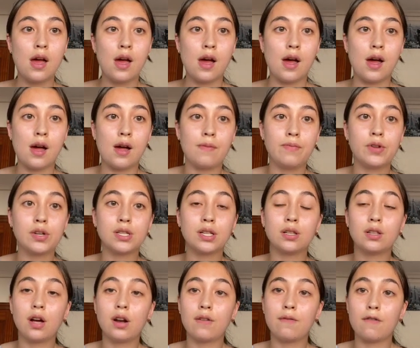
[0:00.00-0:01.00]
There's a
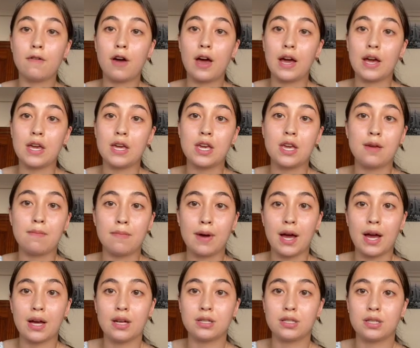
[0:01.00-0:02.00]
lot of hiking
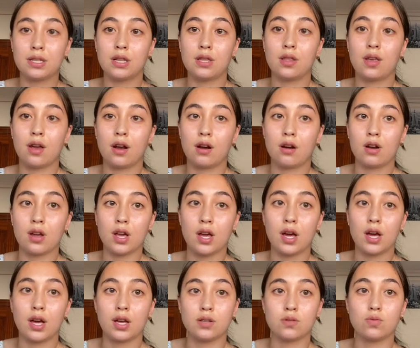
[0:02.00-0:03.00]
paths in the area
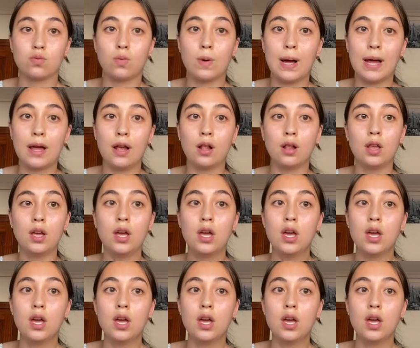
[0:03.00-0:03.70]
as well,